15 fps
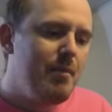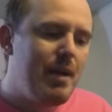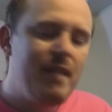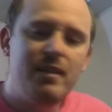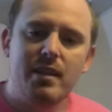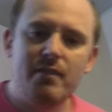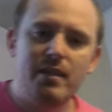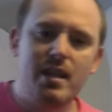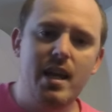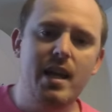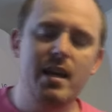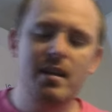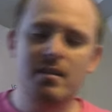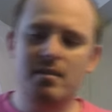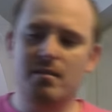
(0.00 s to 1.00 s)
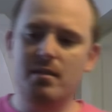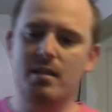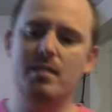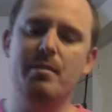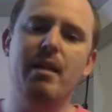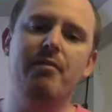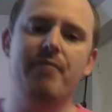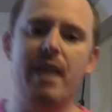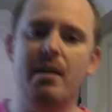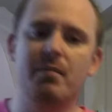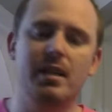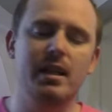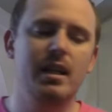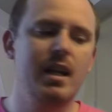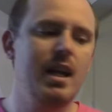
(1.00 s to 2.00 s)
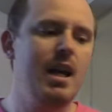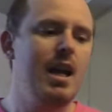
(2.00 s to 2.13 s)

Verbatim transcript: but at the end of the day, it's it's about family.